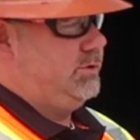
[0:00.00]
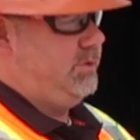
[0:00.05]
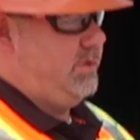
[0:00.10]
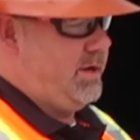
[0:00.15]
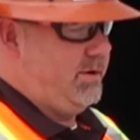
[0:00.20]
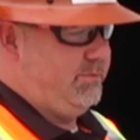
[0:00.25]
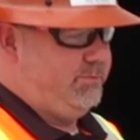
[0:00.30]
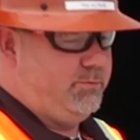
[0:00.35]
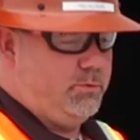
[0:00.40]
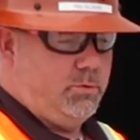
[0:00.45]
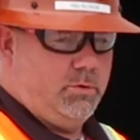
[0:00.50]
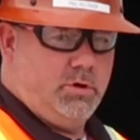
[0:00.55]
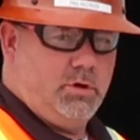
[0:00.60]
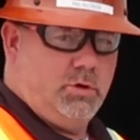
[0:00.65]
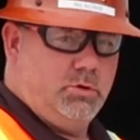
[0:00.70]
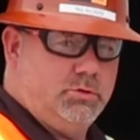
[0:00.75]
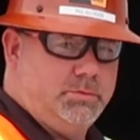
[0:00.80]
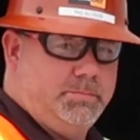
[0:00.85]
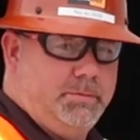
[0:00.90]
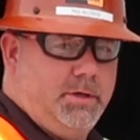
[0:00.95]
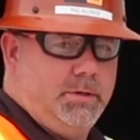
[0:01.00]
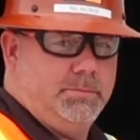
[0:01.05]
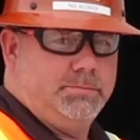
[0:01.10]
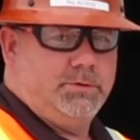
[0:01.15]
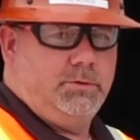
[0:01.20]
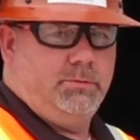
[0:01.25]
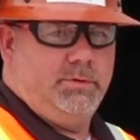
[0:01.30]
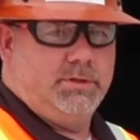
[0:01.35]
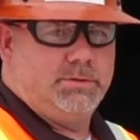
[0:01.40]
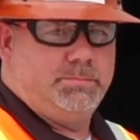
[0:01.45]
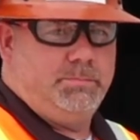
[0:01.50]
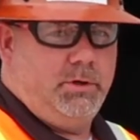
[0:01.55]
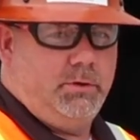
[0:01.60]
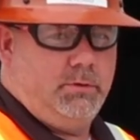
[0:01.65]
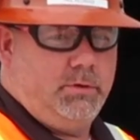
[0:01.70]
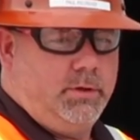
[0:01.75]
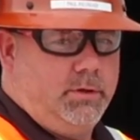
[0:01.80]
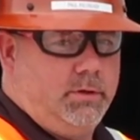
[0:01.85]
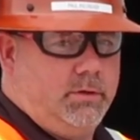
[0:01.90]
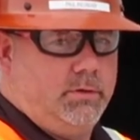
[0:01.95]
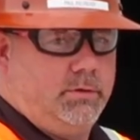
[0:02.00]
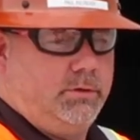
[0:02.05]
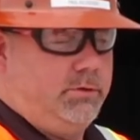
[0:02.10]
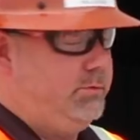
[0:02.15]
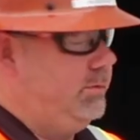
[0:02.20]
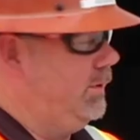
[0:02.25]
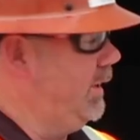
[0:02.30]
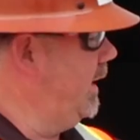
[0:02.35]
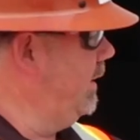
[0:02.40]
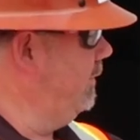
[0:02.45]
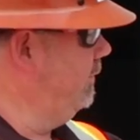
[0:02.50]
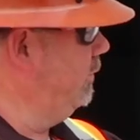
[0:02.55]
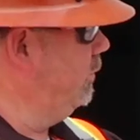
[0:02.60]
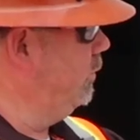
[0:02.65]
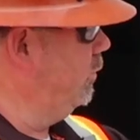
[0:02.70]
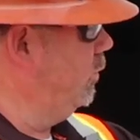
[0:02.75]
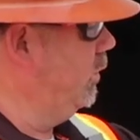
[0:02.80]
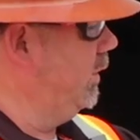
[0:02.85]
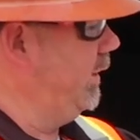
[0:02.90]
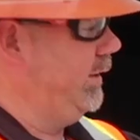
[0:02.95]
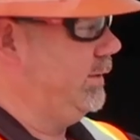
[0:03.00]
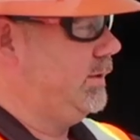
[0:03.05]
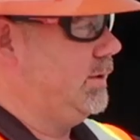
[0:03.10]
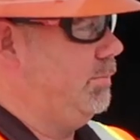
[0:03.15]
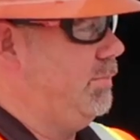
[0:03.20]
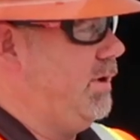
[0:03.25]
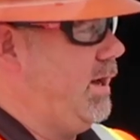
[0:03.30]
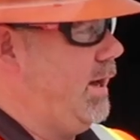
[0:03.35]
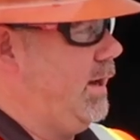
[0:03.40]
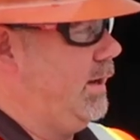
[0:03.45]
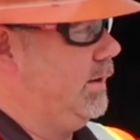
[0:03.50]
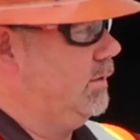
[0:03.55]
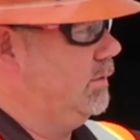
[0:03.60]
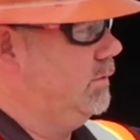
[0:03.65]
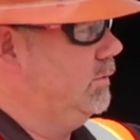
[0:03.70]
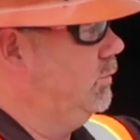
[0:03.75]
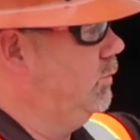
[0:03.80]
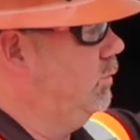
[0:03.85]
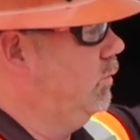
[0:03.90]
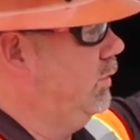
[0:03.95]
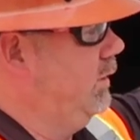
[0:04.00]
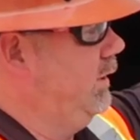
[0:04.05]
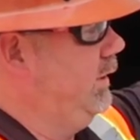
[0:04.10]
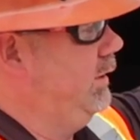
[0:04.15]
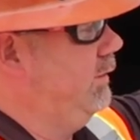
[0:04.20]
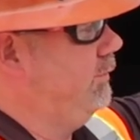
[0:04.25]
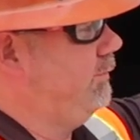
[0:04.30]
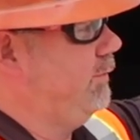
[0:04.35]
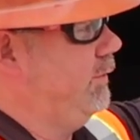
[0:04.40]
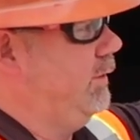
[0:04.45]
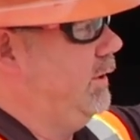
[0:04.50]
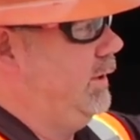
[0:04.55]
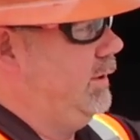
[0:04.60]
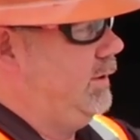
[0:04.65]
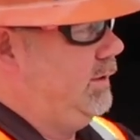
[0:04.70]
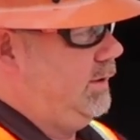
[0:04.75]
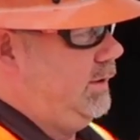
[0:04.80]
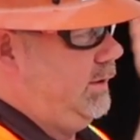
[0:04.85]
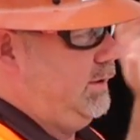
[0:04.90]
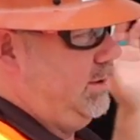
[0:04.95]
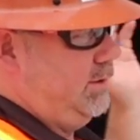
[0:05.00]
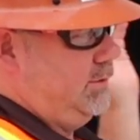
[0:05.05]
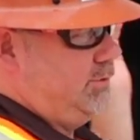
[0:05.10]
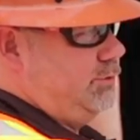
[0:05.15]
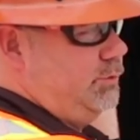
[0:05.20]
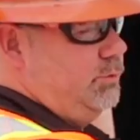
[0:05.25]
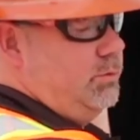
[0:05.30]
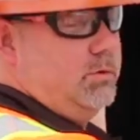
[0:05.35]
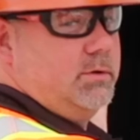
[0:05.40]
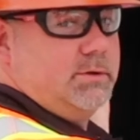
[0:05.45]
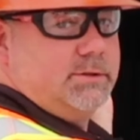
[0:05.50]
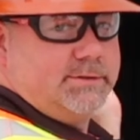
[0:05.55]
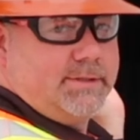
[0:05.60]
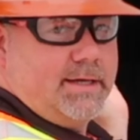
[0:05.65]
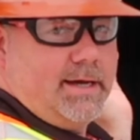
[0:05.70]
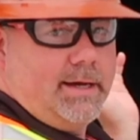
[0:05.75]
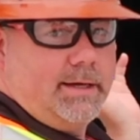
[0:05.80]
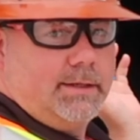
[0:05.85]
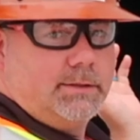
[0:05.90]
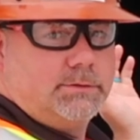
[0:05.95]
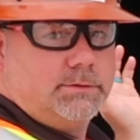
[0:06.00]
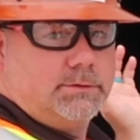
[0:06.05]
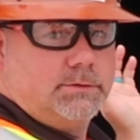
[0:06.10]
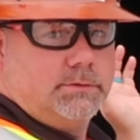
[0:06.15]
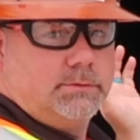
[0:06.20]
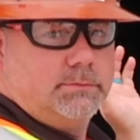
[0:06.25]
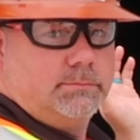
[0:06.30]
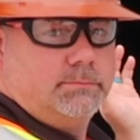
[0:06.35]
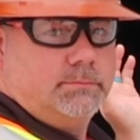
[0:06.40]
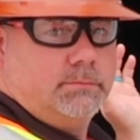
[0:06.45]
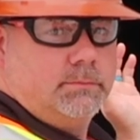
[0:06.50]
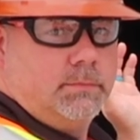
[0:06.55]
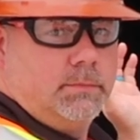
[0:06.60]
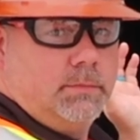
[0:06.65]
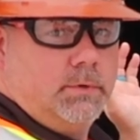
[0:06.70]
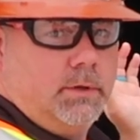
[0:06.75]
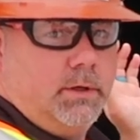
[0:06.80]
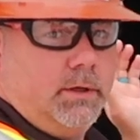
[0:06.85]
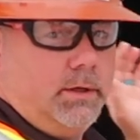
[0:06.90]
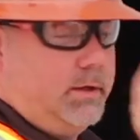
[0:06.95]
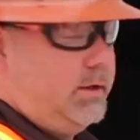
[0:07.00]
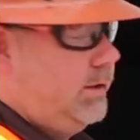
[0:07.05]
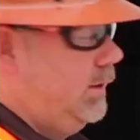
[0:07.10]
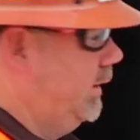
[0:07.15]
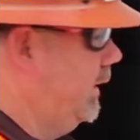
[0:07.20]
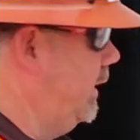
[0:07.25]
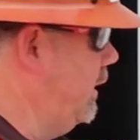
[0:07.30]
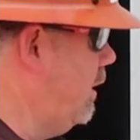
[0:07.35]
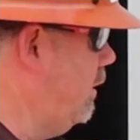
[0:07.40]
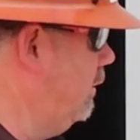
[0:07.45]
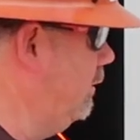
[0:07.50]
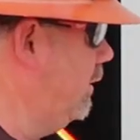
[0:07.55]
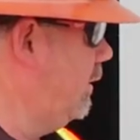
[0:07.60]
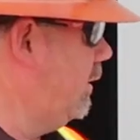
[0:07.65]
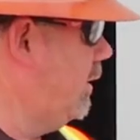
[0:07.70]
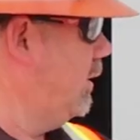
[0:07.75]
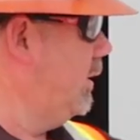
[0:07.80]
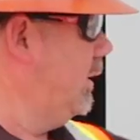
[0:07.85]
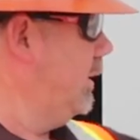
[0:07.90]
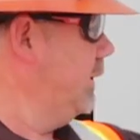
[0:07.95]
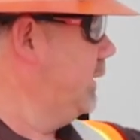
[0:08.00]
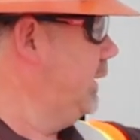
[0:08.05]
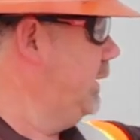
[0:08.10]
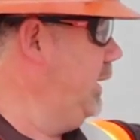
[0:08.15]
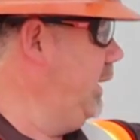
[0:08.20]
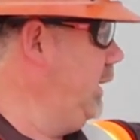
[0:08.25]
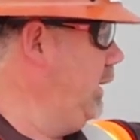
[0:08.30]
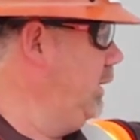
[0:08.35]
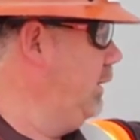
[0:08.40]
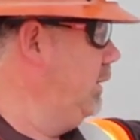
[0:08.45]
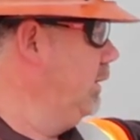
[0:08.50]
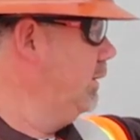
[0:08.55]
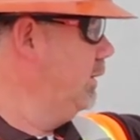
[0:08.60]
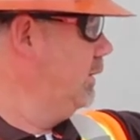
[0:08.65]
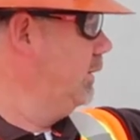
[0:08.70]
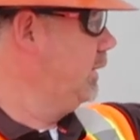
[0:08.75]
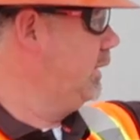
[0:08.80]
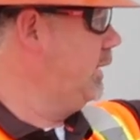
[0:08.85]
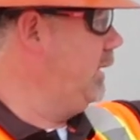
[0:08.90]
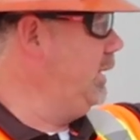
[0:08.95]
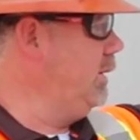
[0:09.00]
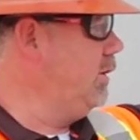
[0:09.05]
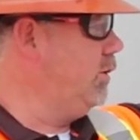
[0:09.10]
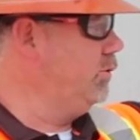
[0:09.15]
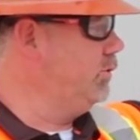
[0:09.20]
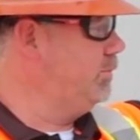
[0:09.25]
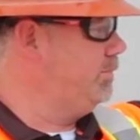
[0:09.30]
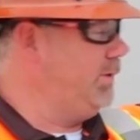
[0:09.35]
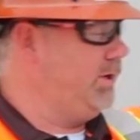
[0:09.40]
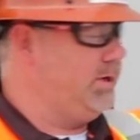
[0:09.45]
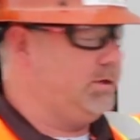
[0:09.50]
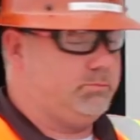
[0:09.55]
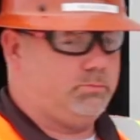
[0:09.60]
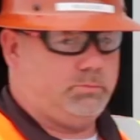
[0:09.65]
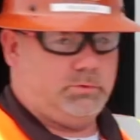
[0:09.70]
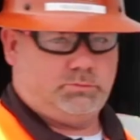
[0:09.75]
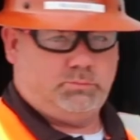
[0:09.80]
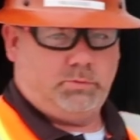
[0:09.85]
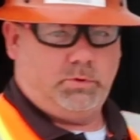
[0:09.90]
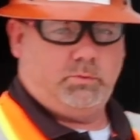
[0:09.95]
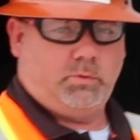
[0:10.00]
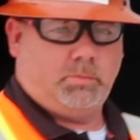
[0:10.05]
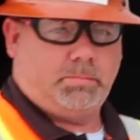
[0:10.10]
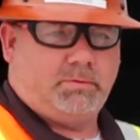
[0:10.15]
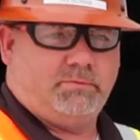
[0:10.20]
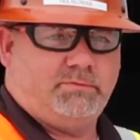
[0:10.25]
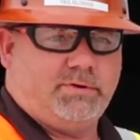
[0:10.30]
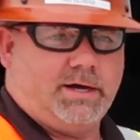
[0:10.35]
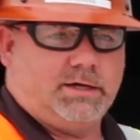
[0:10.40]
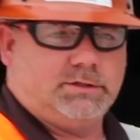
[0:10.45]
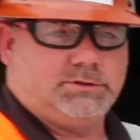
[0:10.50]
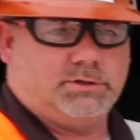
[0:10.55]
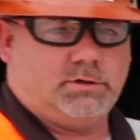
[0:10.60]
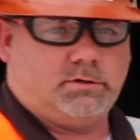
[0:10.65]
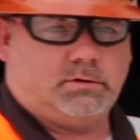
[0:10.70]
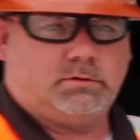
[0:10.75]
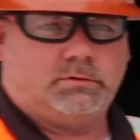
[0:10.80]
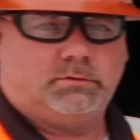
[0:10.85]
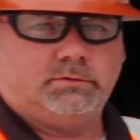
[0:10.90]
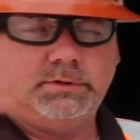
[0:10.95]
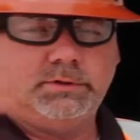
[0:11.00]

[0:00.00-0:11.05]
so you have 4 hose bibs on this building. You have 1 at the back, 1 in the front, and then 2 on the side. They all are key hose bibs, which we will provide y'all